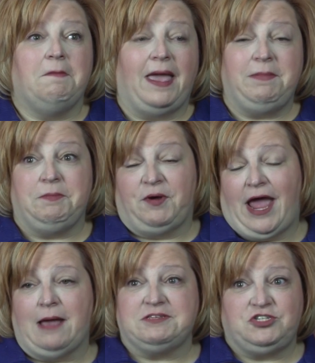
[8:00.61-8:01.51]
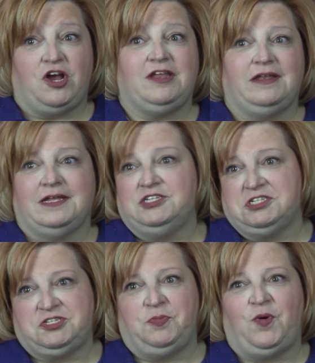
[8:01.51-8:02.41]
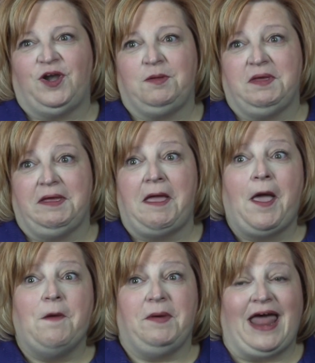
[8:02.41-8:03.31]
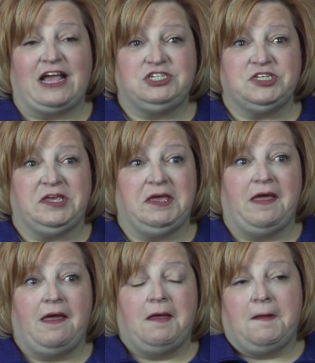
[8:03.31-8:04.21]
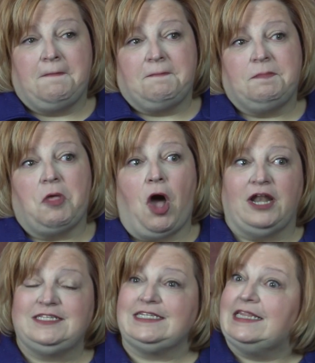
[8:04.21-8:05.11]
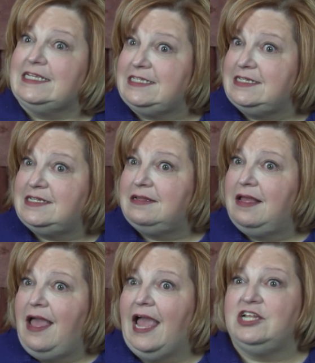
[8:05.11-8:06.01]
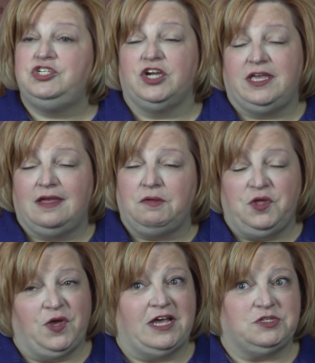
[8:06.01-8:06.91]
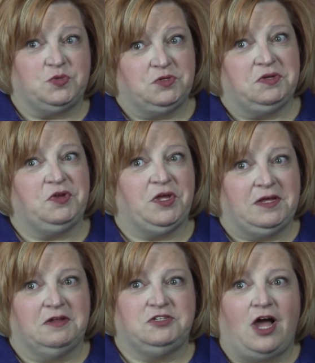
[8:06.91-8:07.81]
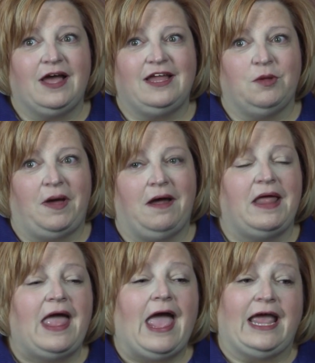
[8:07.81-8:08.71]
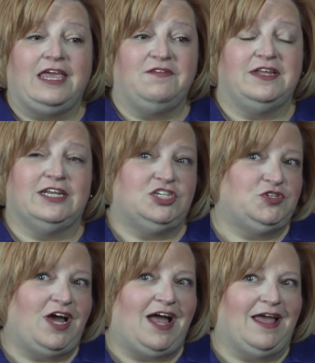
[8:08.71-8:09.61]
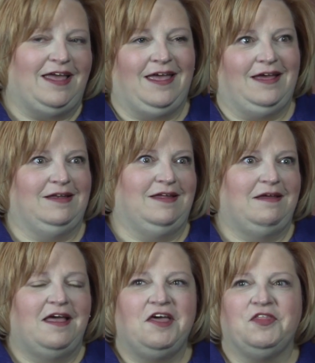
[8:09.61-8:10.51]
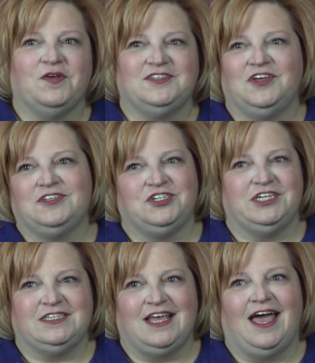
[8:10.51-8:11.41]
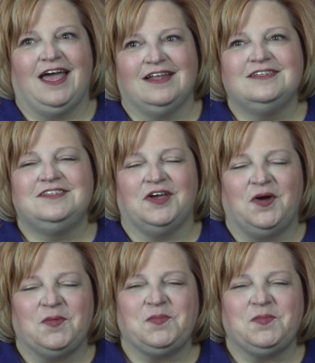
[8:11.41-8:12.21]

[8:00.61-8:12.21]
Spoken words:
maybe perhaps started in just supporting me, but actually honestly listened and took in what you guys were talking about and giving it a try, and the results she's had. So